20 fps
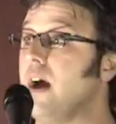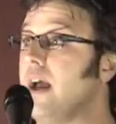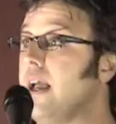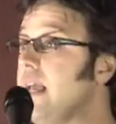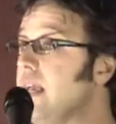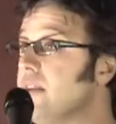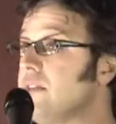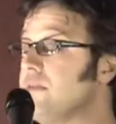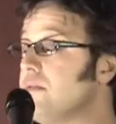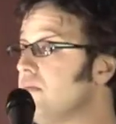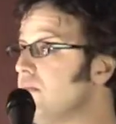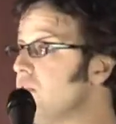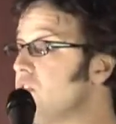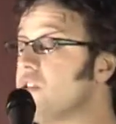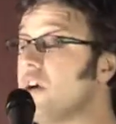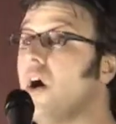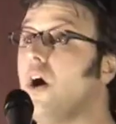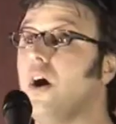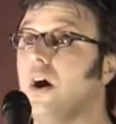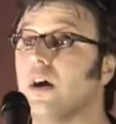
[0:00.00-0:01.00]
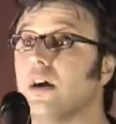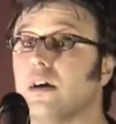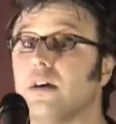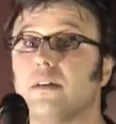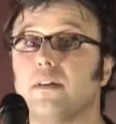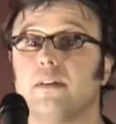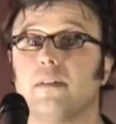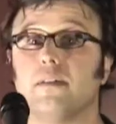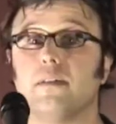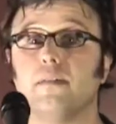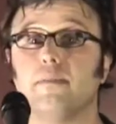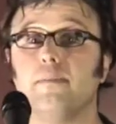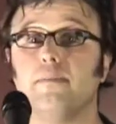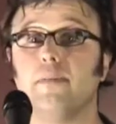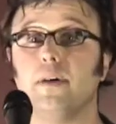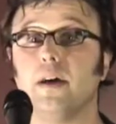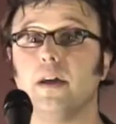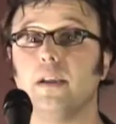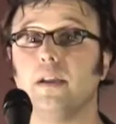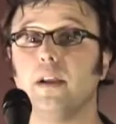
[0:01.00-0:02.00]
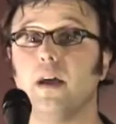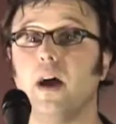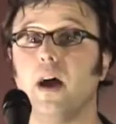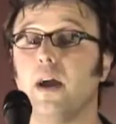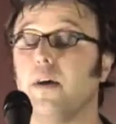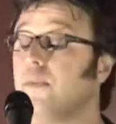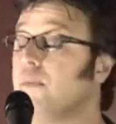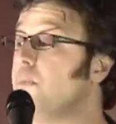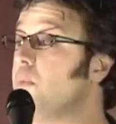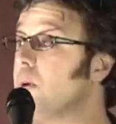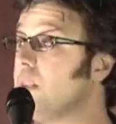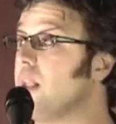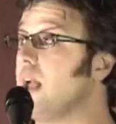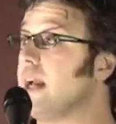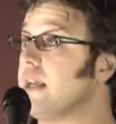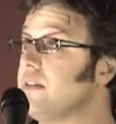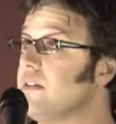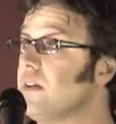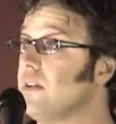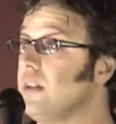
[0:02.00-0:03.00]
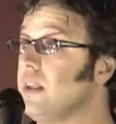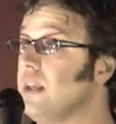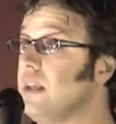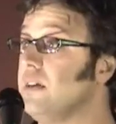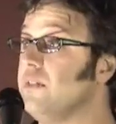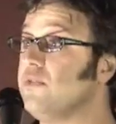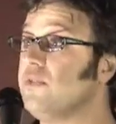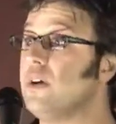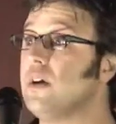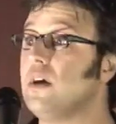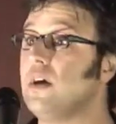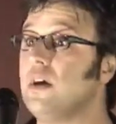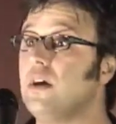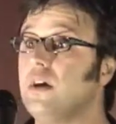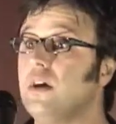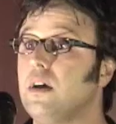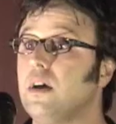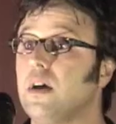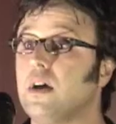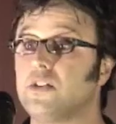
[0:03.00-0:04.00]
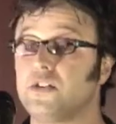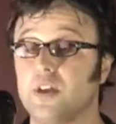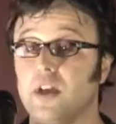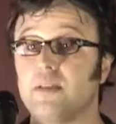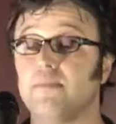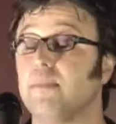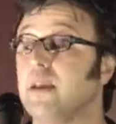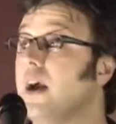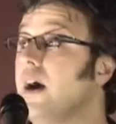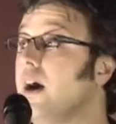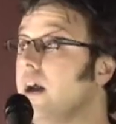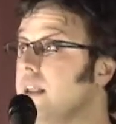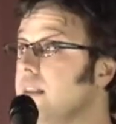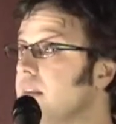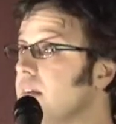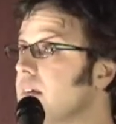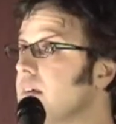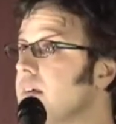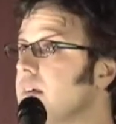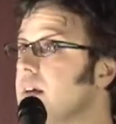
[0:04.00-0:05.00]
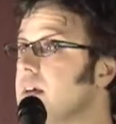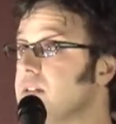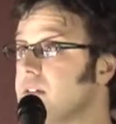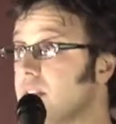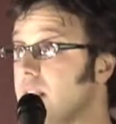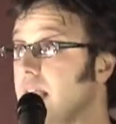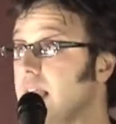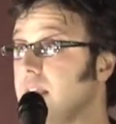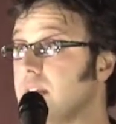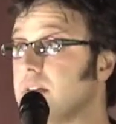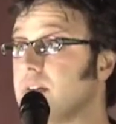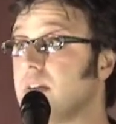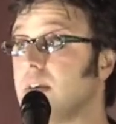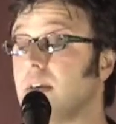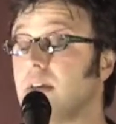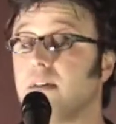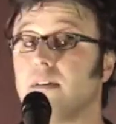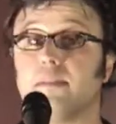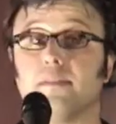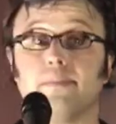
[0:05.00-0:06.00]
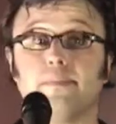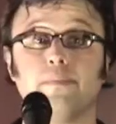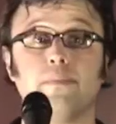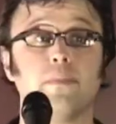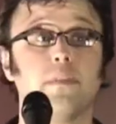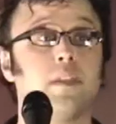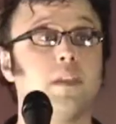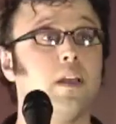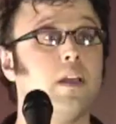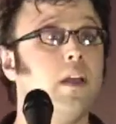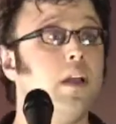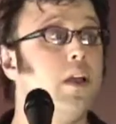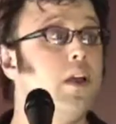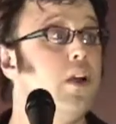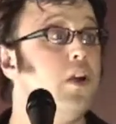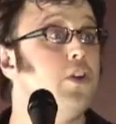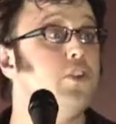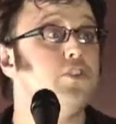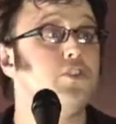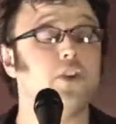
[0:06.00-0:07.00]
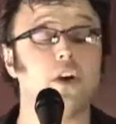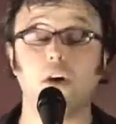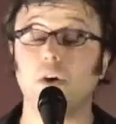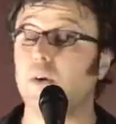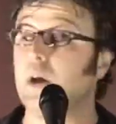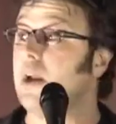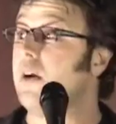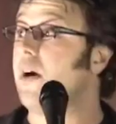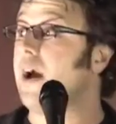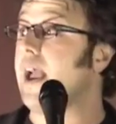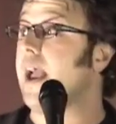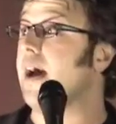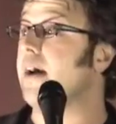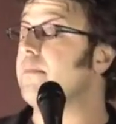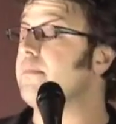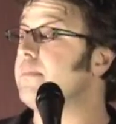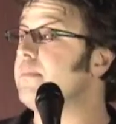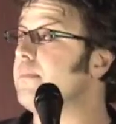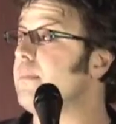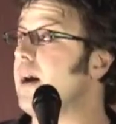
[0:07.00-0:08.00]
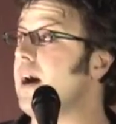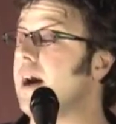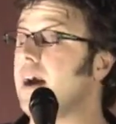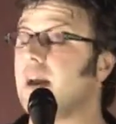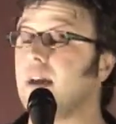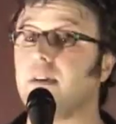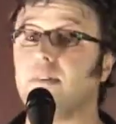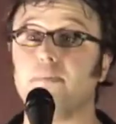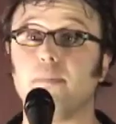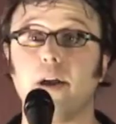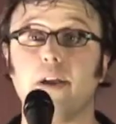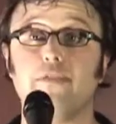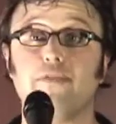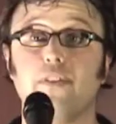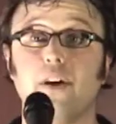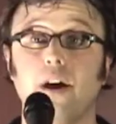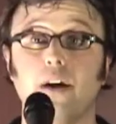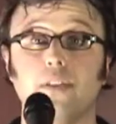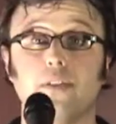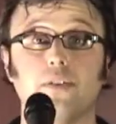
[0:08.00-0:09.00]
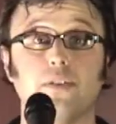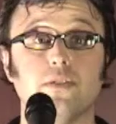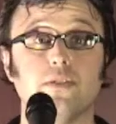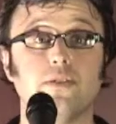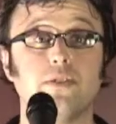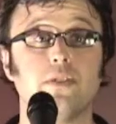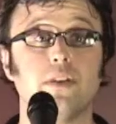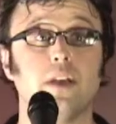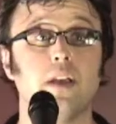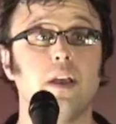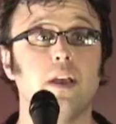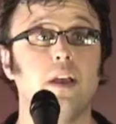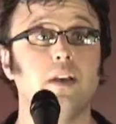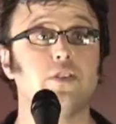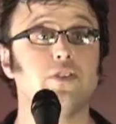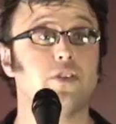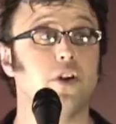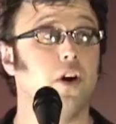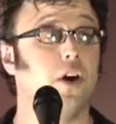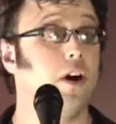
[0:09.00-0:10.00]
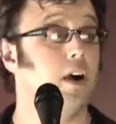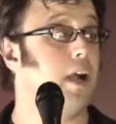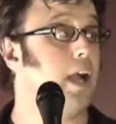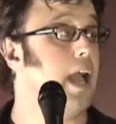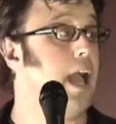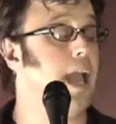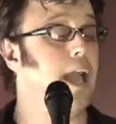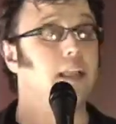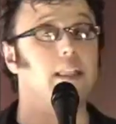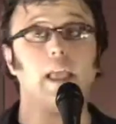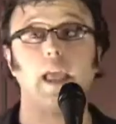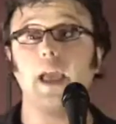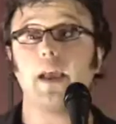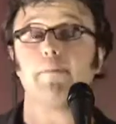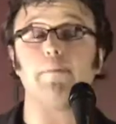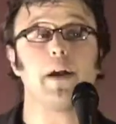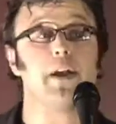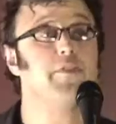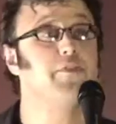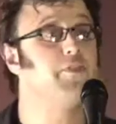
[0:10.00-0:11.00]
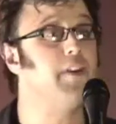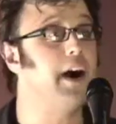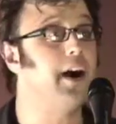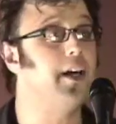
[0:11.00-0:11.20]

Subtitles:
a hit song, but I would like to leave a son behind as a legacy. So here I am, my father's song. And my